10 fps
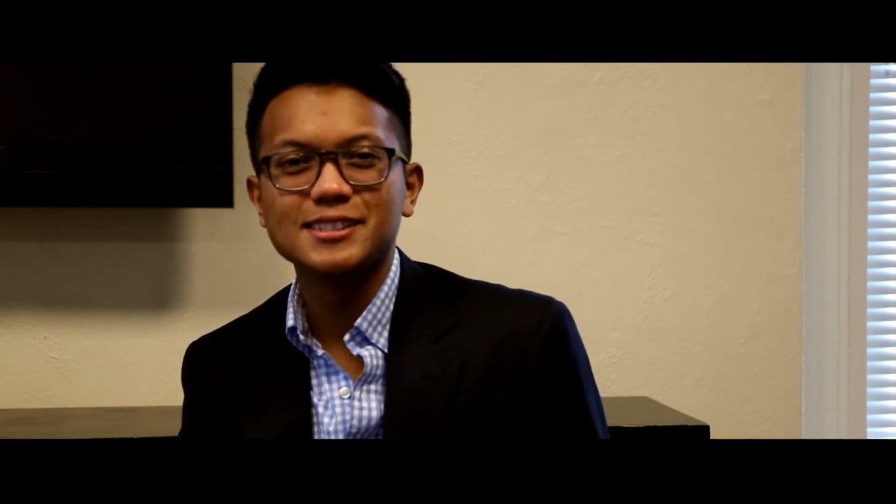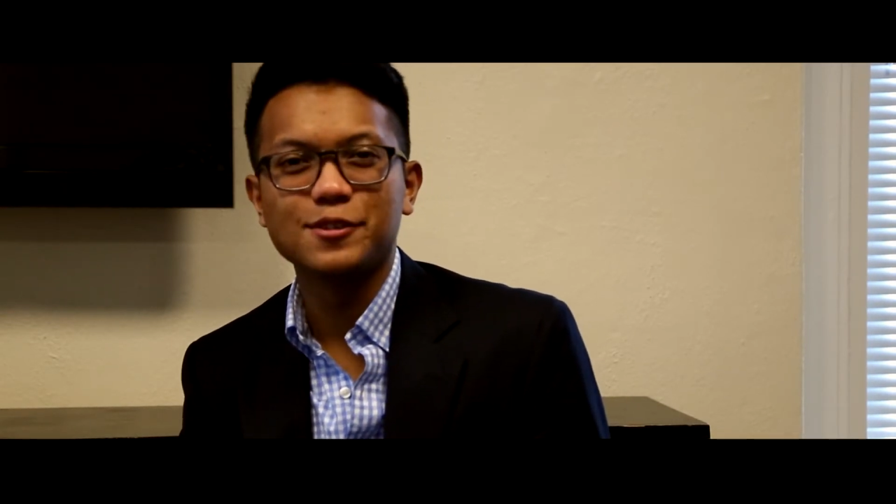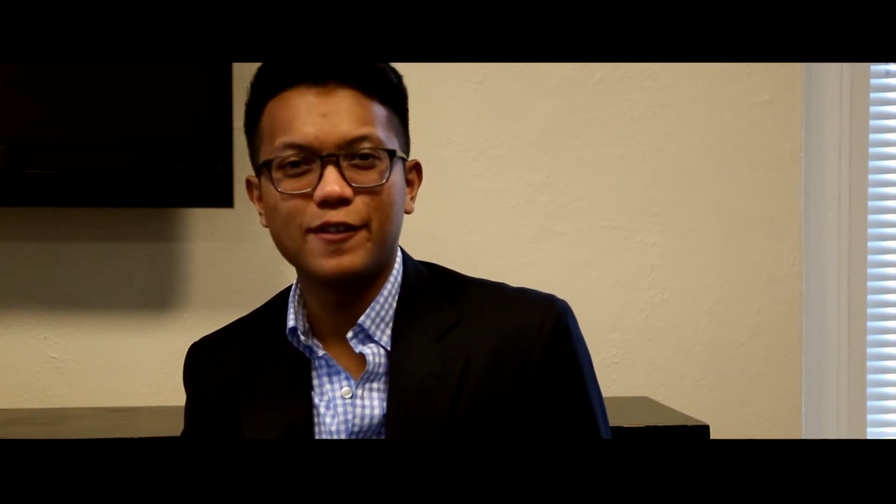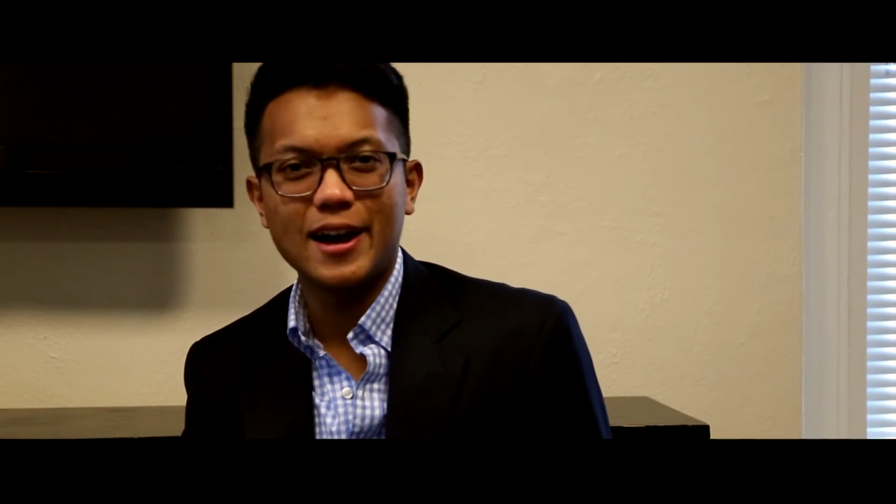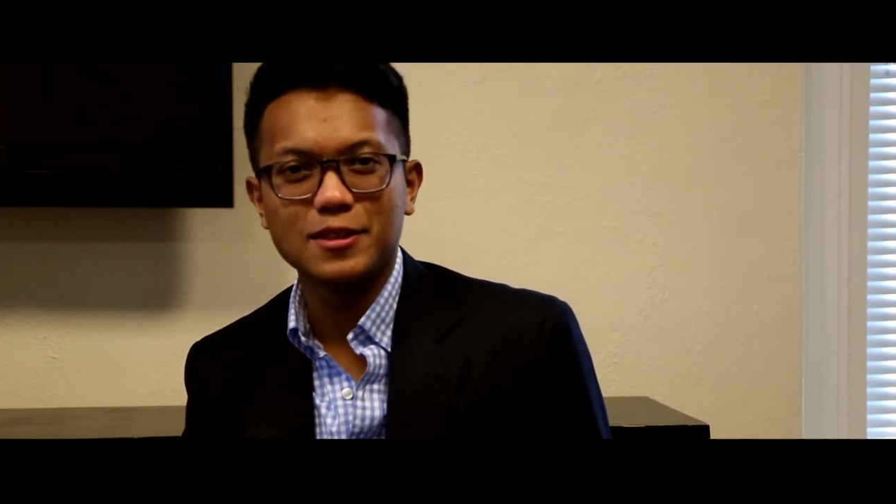to
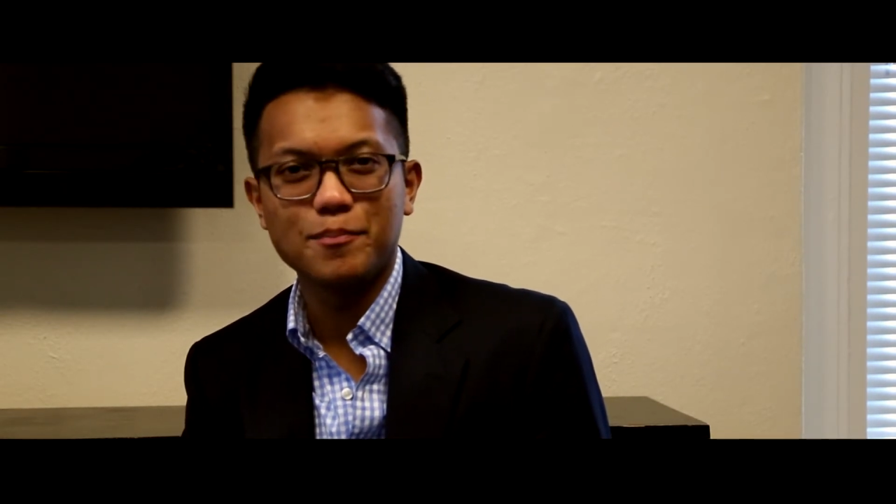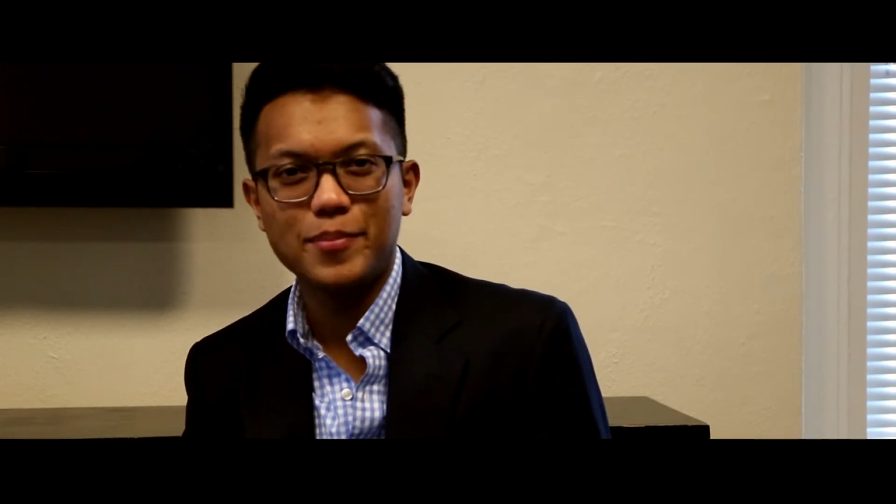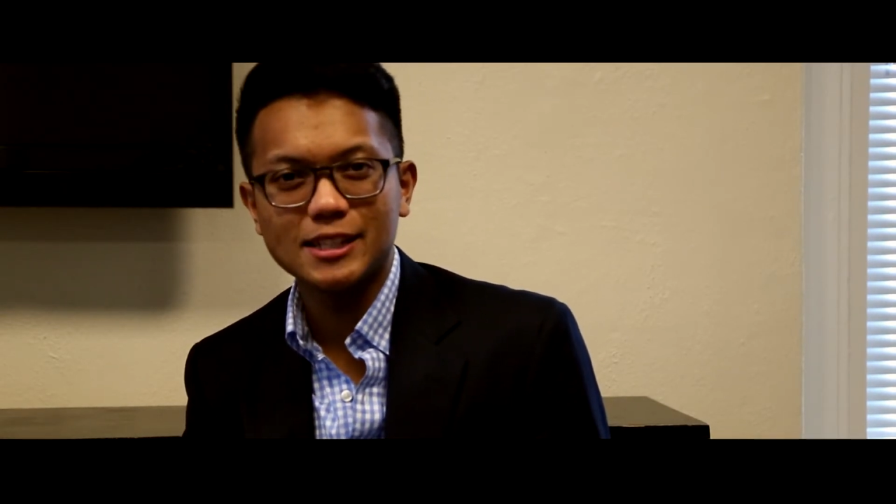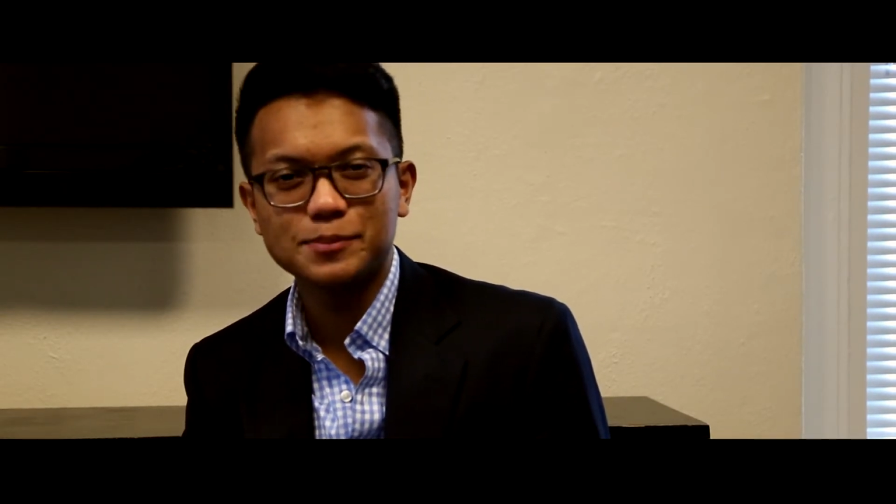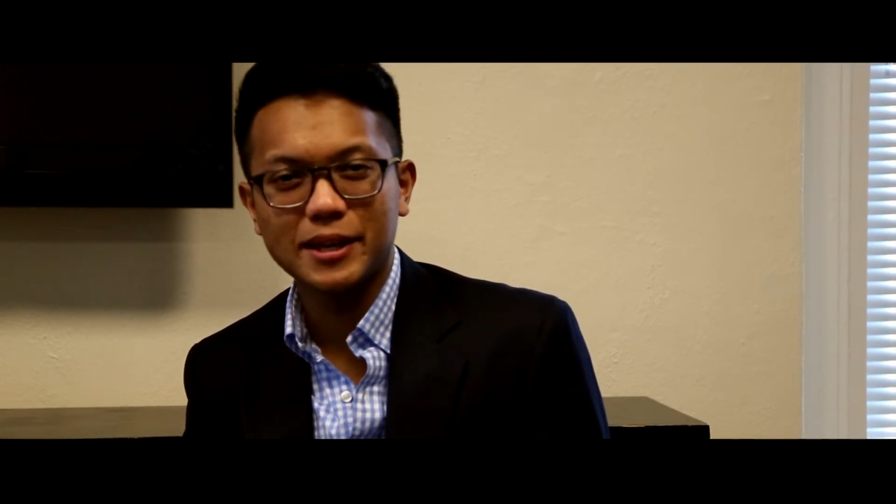find the
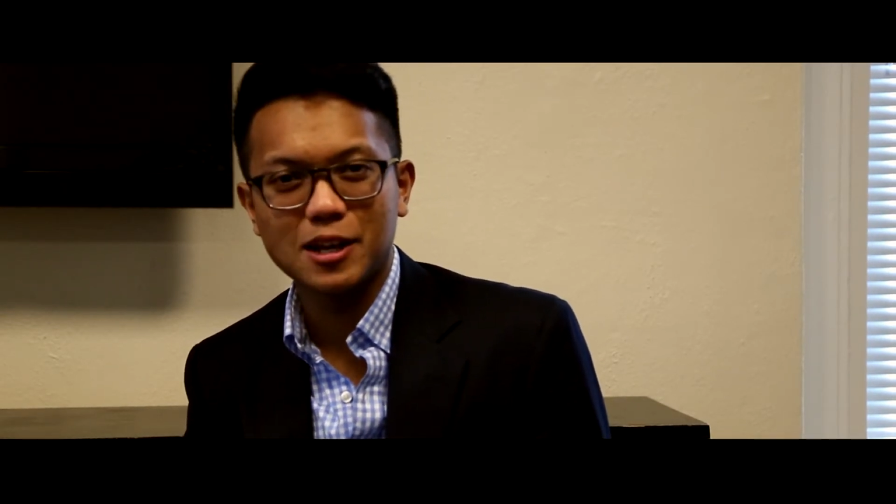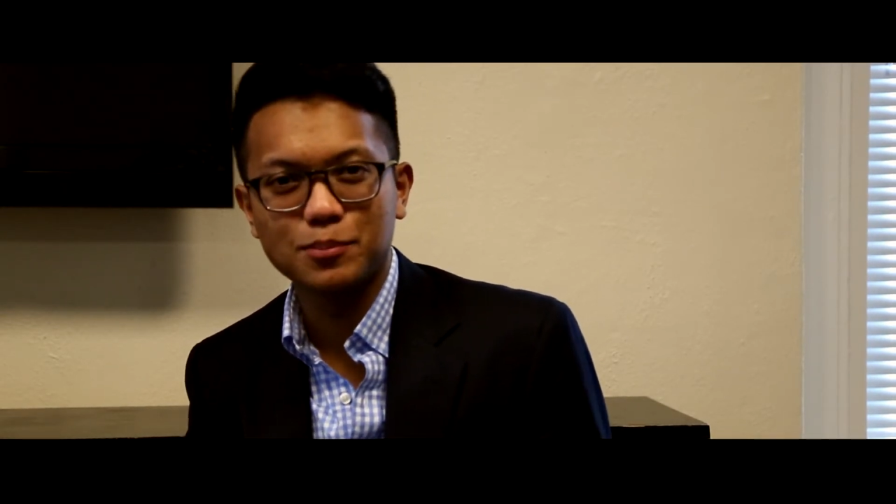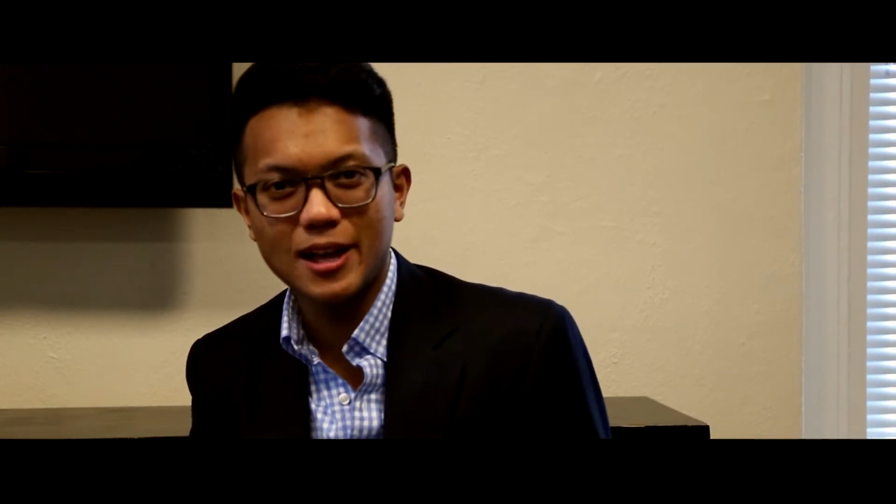best pickup